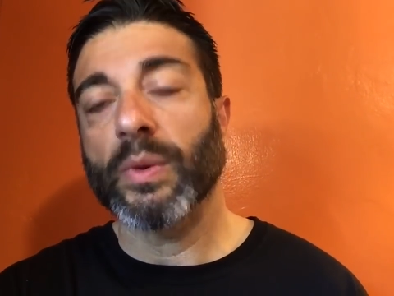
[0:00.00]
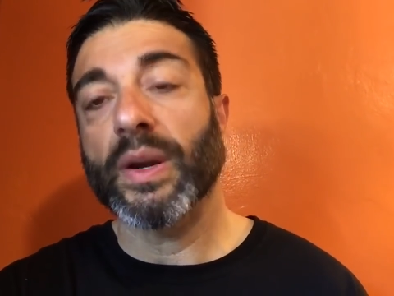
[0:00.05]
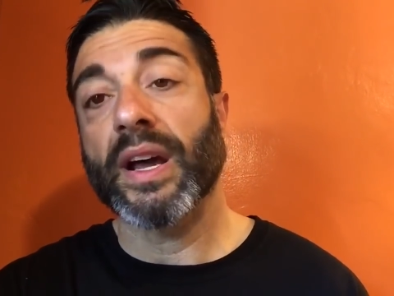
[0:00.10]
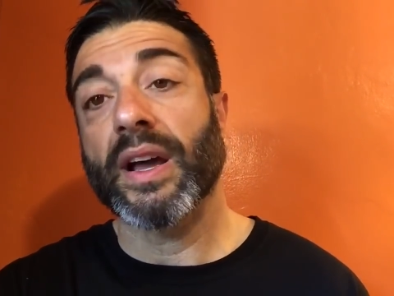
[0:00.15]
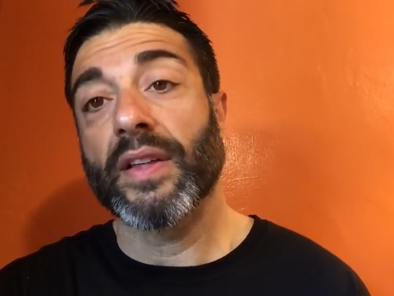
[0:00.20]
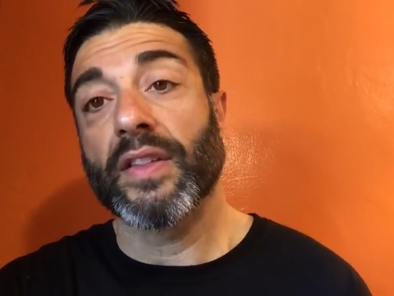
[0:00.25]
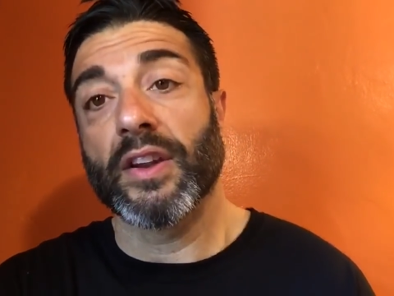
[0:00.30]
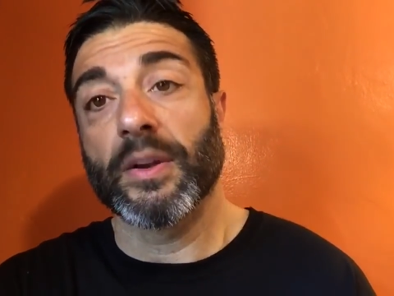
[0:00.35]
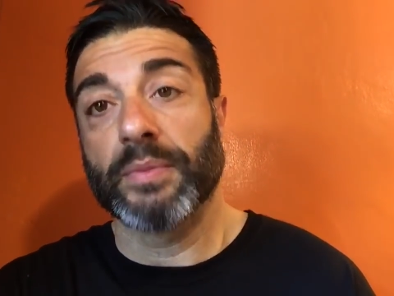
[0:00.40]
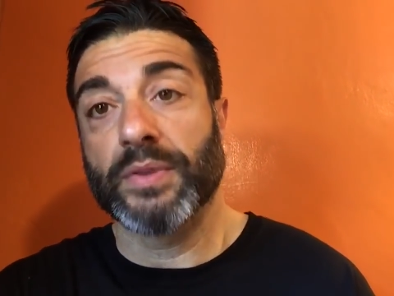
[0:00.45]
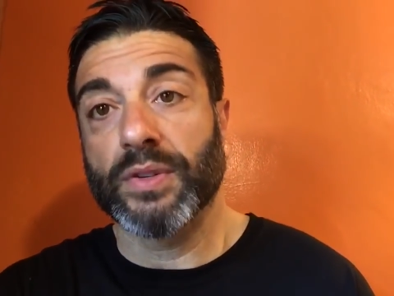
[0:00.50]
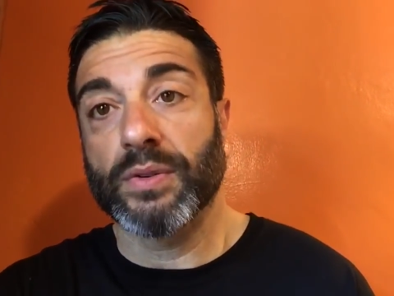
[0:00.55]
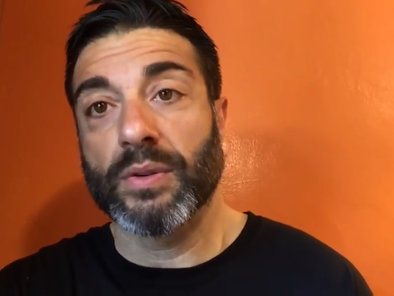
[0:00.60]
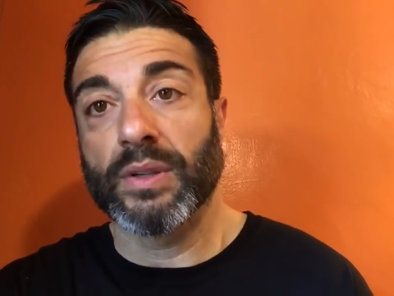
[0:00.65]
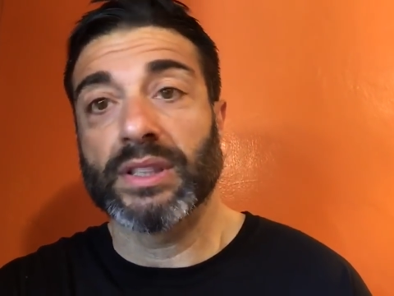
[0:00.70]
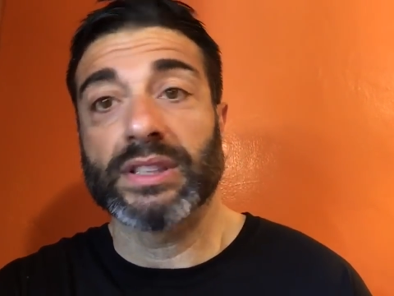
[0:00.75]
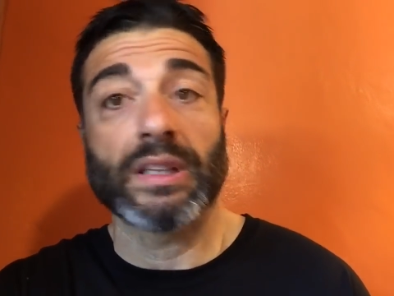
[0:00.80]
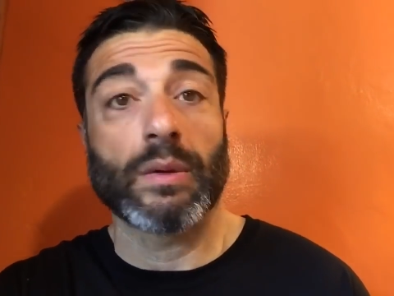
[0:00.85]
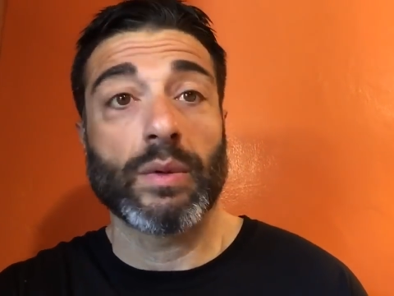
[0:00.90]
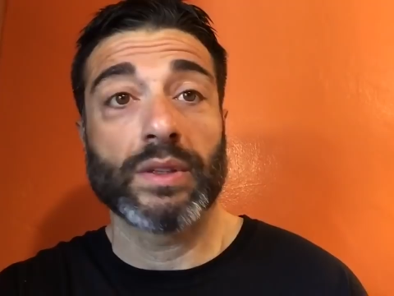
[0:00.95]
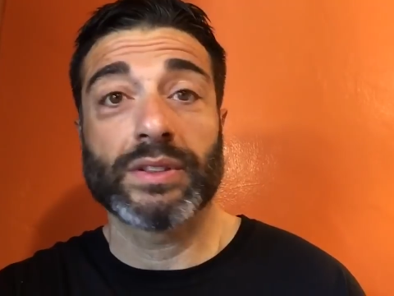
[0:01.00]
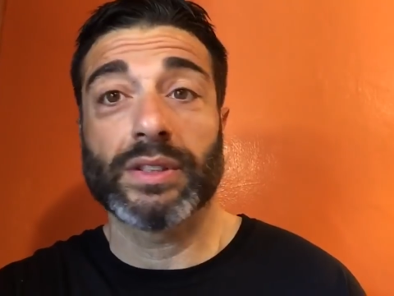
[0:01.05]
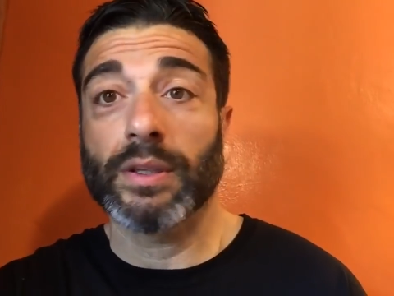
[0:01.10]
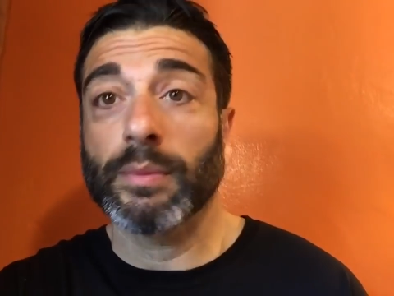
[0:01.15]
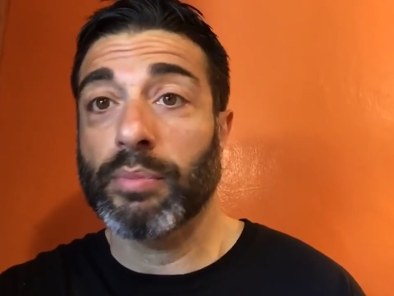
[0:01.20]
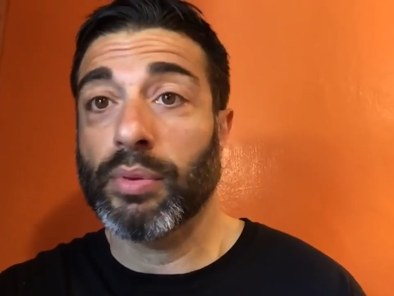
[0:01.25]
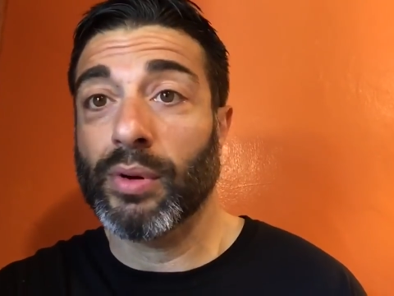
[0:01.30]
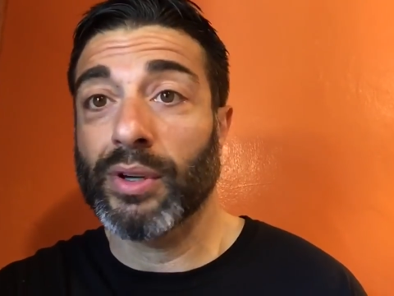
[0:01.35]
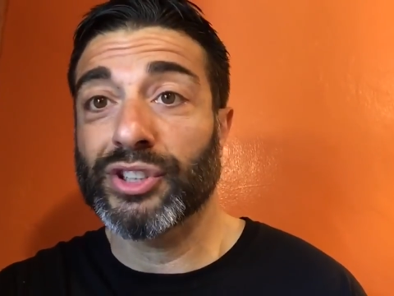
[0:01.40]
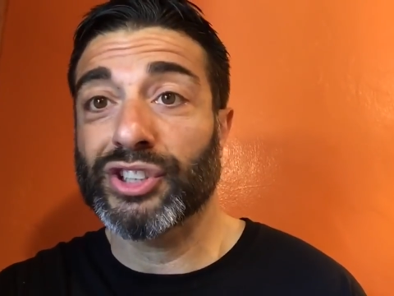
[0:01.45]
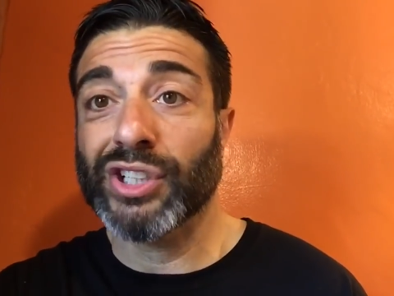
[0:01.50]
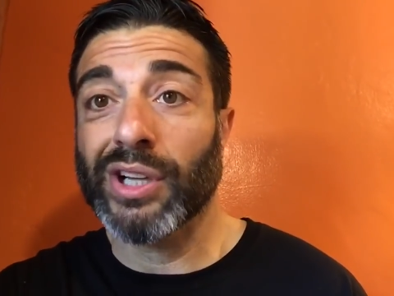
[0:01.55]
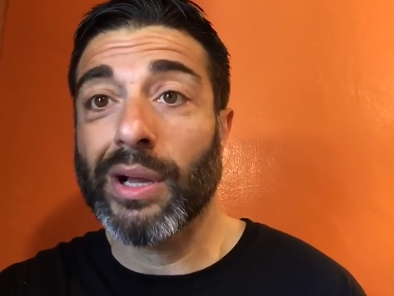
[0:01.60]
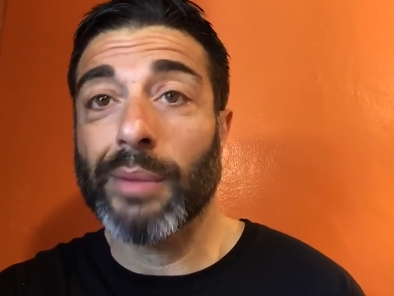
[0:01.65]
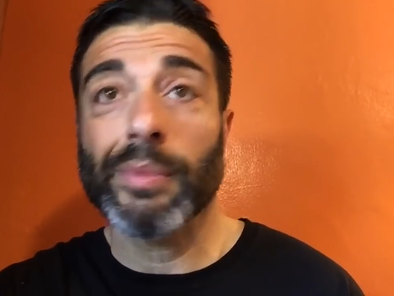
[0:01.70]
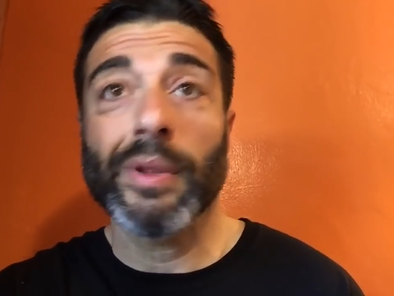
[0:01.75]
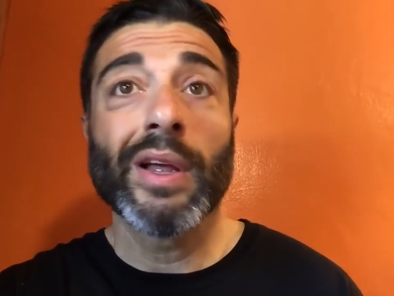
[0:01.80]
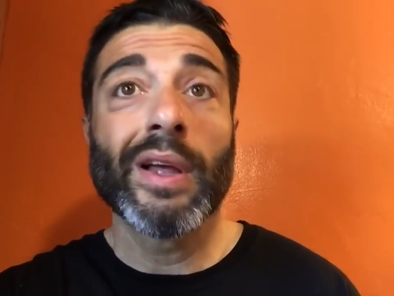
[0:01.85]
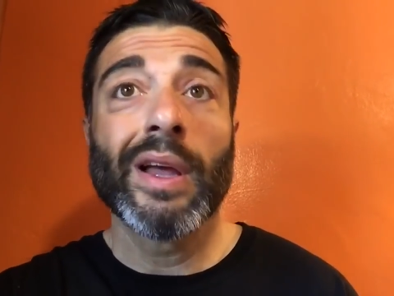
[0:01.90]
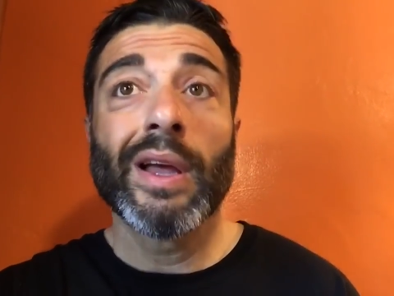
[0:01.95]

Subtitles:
What I ended up doing is I went to the pawn shop